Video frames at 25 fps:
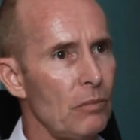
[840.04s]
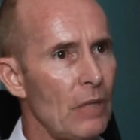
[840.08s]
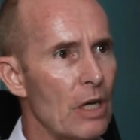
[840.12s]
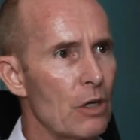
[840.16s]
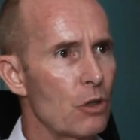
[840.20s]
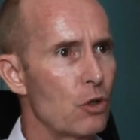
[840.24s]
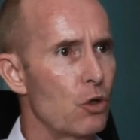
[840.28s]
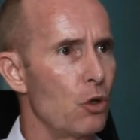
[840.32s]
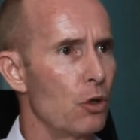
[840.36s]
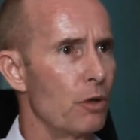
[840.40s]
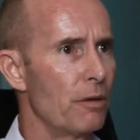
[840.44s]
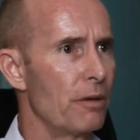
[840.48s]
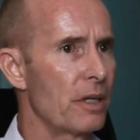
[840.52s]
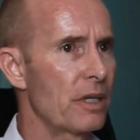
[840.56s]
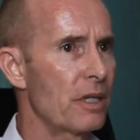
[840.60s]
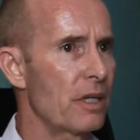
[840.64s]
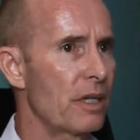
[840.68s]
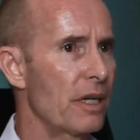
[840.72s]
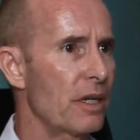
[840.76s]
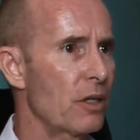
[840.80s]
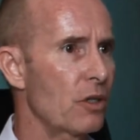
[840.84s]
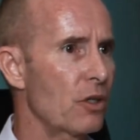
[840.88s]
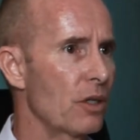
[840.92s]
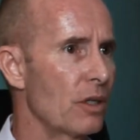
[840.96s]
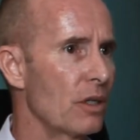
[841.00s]

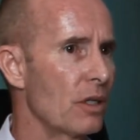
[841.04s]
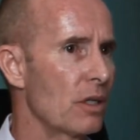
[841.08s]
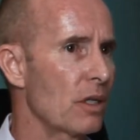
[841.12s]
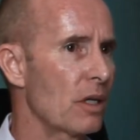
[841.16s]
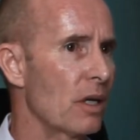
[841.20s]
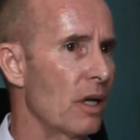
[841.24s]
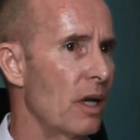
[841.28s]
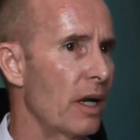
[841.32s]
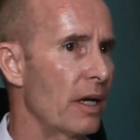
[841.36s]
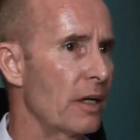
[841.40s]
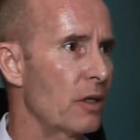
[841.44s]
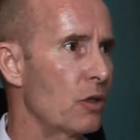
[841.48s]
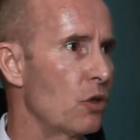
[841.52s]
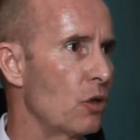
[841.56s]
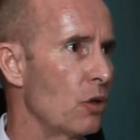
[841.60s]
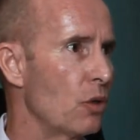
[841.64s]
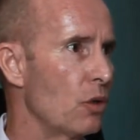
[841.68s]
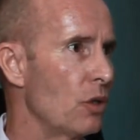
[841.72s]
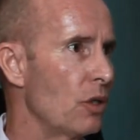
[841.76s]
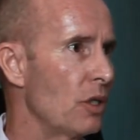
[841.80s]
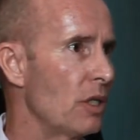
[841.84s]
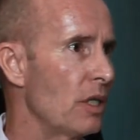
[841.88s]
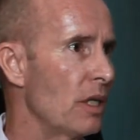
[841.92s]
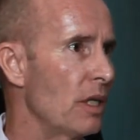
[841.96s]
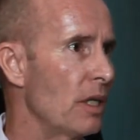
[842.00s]
jurisdictions like
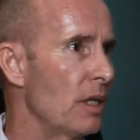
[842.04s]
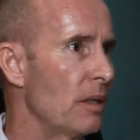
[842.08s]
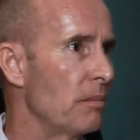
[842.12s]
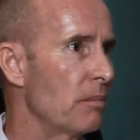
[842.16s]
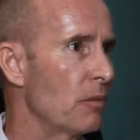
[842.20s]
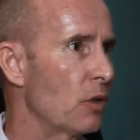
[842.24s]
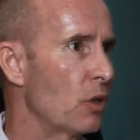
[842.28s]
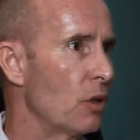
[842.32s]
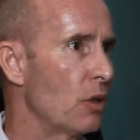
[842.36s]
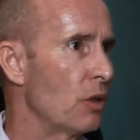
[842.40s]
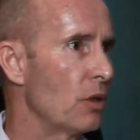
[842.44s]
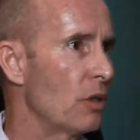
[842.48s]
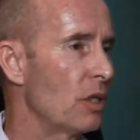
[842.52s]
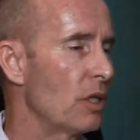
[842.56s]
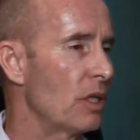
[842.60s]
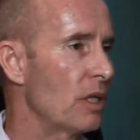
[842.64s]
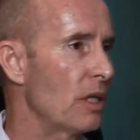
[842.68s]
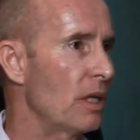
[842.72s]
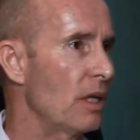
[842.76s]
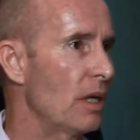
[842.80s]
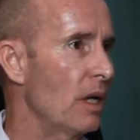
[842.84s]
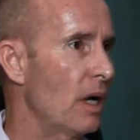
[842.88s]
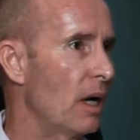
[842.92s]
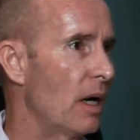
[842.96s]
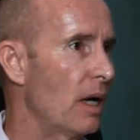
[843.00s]
Jersey,
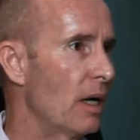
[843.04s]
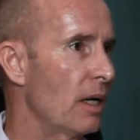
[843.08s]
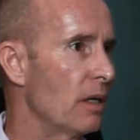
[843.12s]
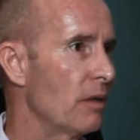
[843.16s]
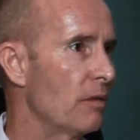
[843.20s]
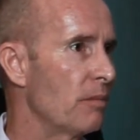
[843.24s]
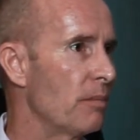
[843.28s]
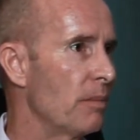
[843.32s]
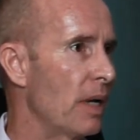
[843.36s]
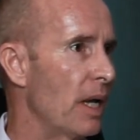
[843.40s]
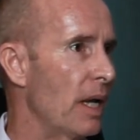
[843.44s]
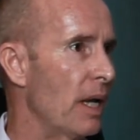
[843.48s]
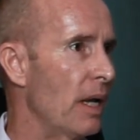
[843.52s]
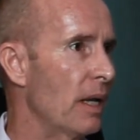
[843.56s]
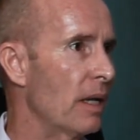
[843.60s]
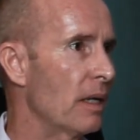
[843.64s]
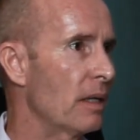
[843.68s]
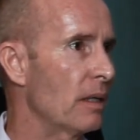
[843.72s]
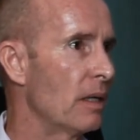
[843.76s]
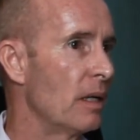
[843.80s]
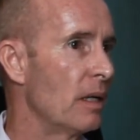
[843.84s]
Guernsey, Isle of Man,